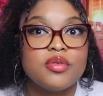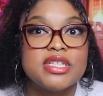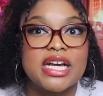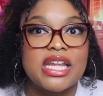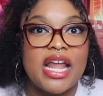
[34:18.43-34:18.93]

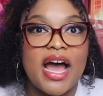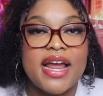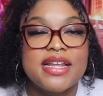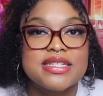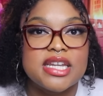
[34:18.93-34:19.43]

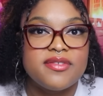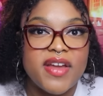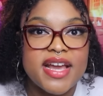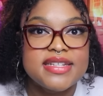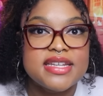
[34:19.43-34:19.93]
declined his
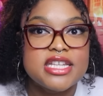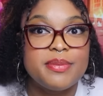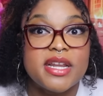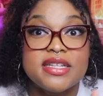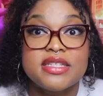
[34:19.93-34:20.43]
advances,
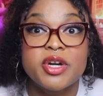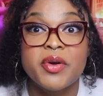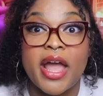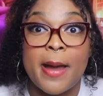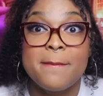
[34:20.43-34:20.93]
but he still
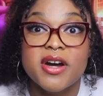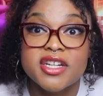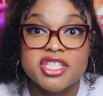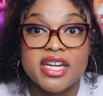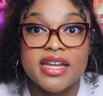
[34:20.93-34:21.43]
kept
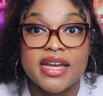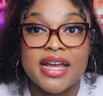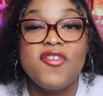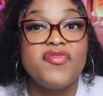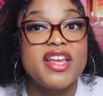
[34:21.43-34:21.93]
pushing,
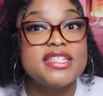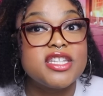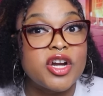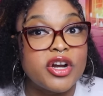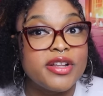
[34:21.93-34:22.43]

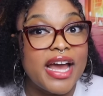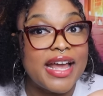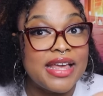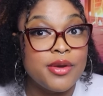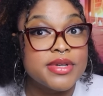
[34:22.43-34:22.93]
convinced her that
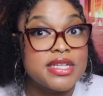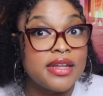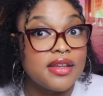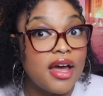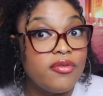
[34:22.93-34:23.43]
he was
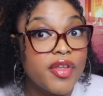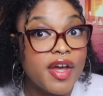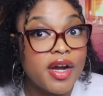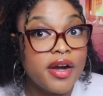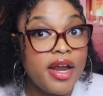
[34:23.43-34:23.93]
in love with
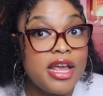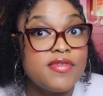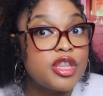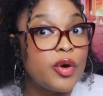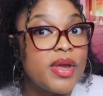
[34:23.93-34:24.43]
her,
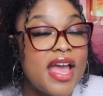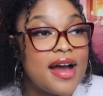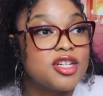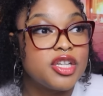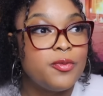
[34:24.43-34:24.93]
even though he
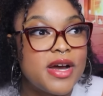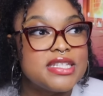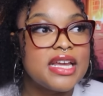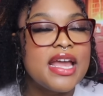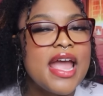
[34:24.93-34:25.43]
actually
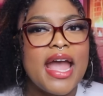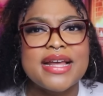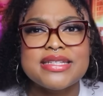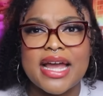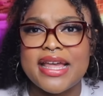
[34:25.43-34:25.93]
wasn't.
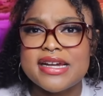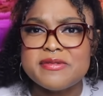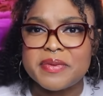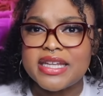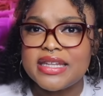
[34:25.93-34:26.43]
It's like he
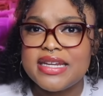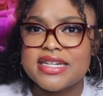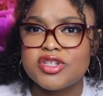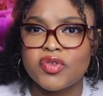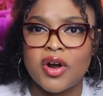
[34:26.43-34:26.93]
completely
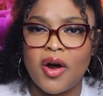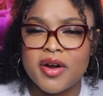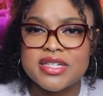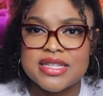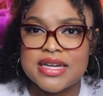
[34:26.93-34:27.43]

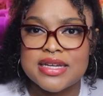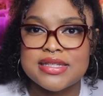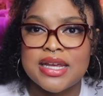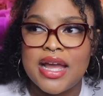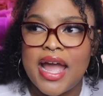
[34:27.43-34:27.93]
disregards
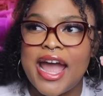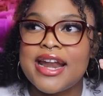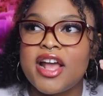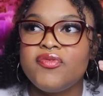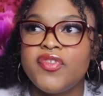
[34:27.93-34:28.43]
this.
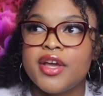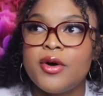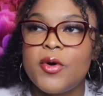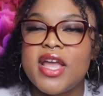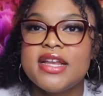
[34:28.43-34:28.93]
And I
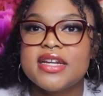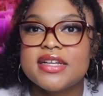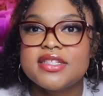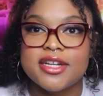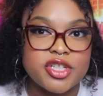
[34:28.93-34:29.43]
feel he
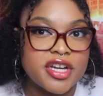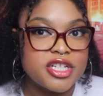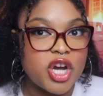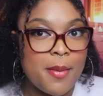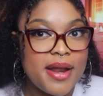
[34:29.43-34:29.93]
does such a
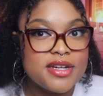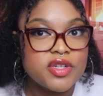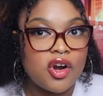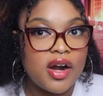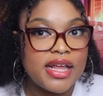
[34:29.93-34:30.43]
good job at
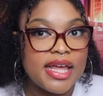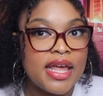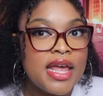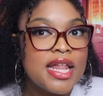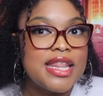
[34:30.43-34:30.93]
disregarding
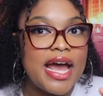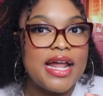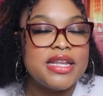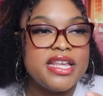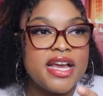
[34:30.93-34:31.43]
it
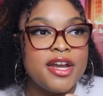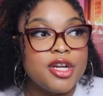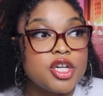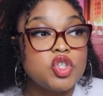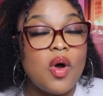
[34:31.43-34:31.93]
that the
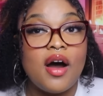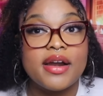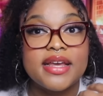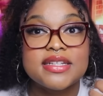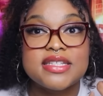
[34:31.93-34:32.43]
initial
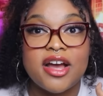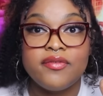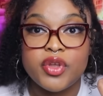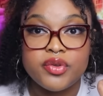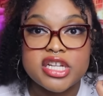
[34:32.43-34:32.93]
audience that
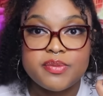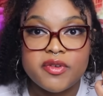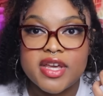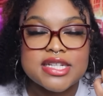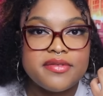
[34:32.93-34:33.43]
viewed this
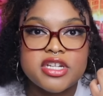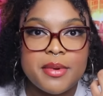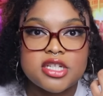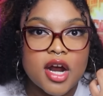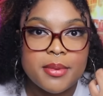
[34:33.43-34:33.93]
movie, because every time
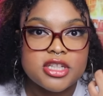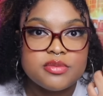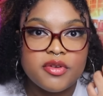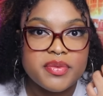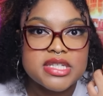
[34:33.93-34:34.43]
I talk about
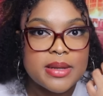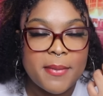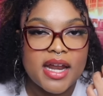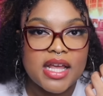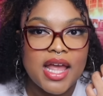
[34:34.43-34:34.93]
this movie with
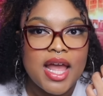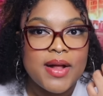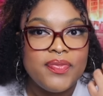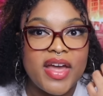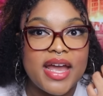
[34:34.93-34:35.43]
somebody,
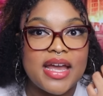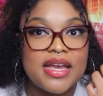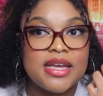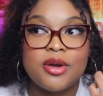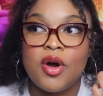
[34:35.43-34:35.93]

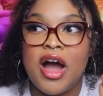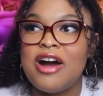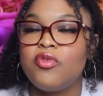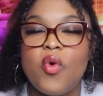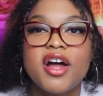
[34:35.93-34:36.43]
they
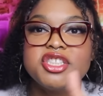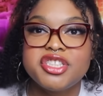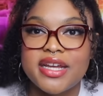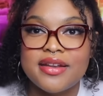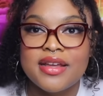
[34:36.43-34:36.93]
have
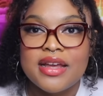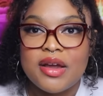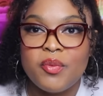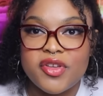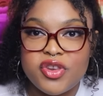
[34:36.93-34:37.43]
watched it
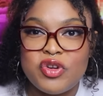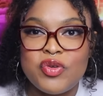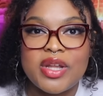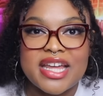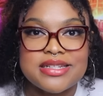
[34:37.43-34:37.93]
with
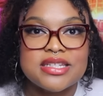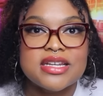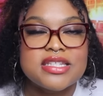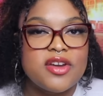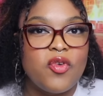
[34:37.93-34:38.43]
new
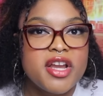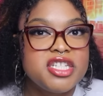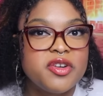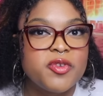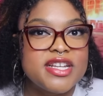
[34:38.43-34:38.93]
lenses, they've
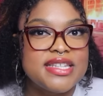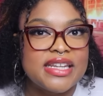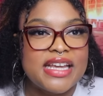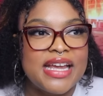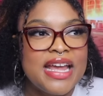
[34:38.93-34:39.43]
watched it
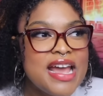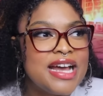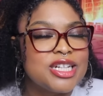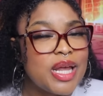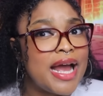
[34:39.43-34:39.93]
recently,
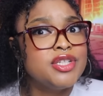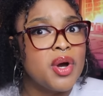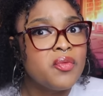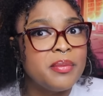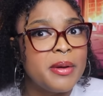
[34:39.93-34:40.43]
and they're like, I
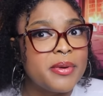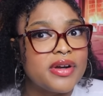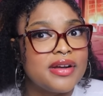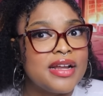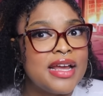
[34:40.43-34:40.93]
don't
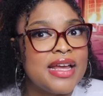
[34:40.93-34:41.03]
remember